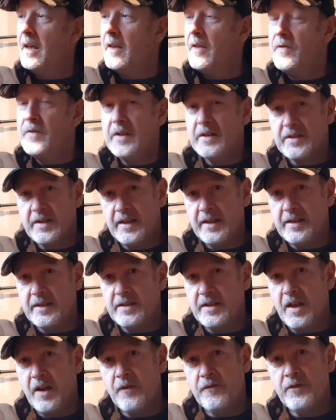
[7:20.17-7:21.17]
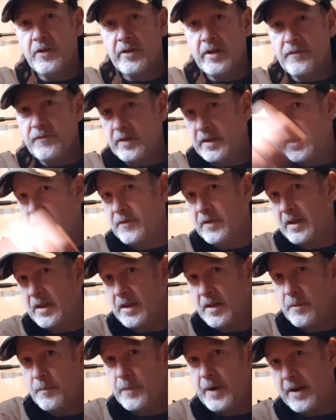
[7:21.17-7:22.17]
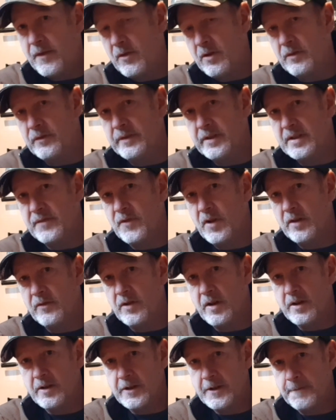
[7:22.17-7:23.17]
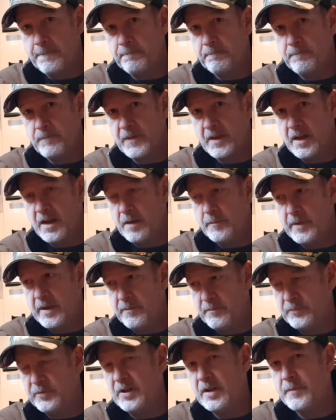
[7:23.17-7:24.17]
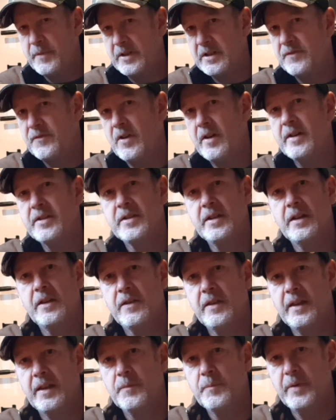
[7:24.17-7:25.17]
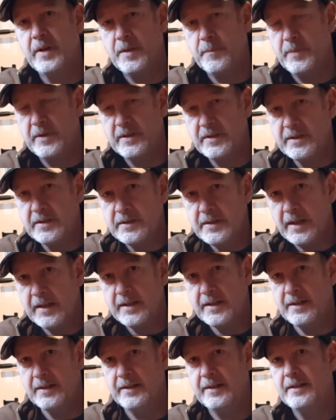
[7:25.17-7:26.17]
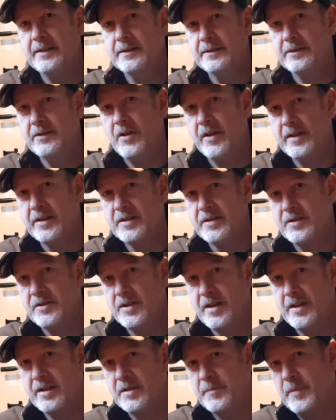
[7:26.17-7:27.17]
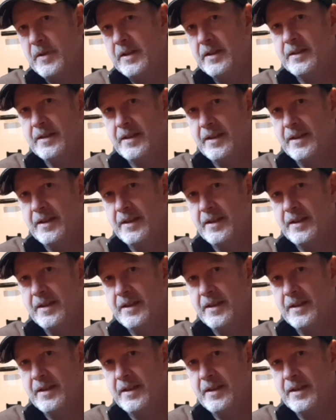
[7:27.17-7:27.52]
This is a very forgiving barrel on this Weihrauch. It pretty much fires anything, but it particularly likes the JSB